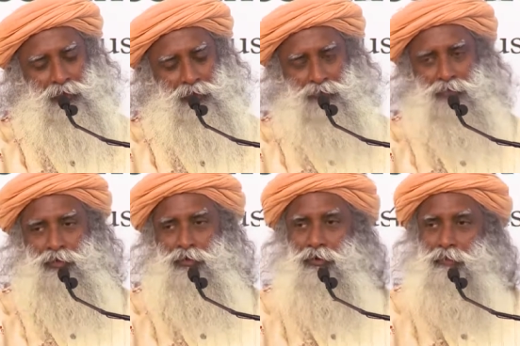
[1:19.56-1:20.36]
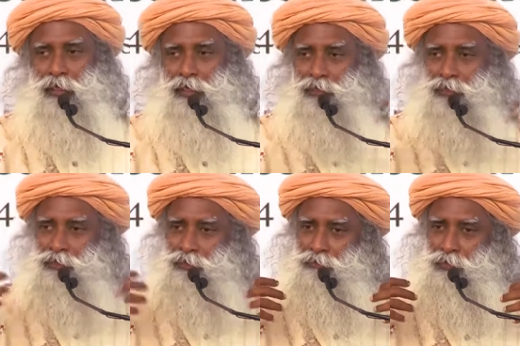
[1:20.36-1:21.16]
If you cannot manage
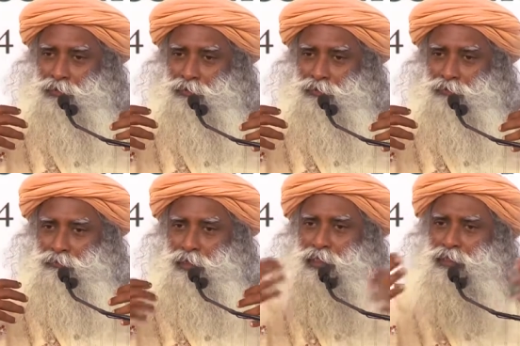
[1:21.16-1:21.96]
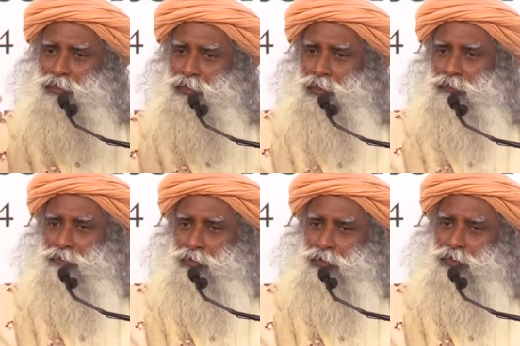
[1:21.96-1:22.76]
this one, managing that
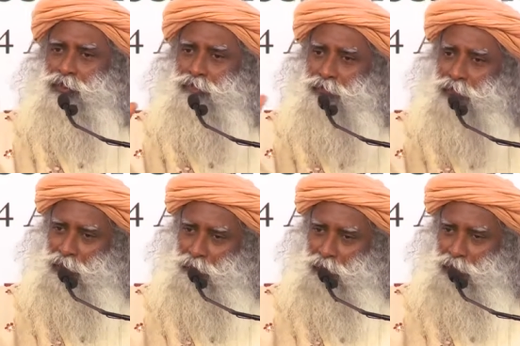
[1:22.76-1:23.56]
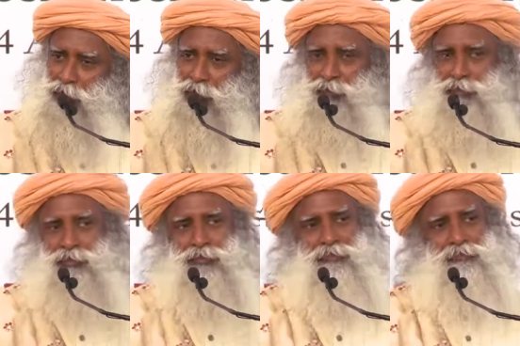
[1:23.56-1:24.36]
one is definitely by
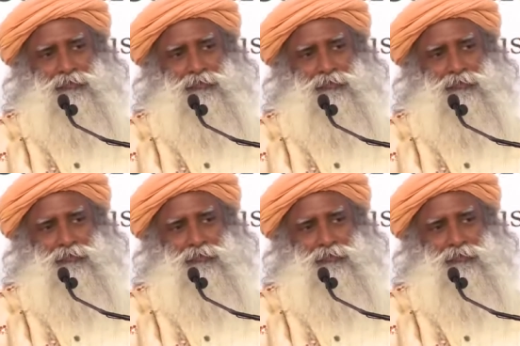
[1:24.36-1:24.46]
chance.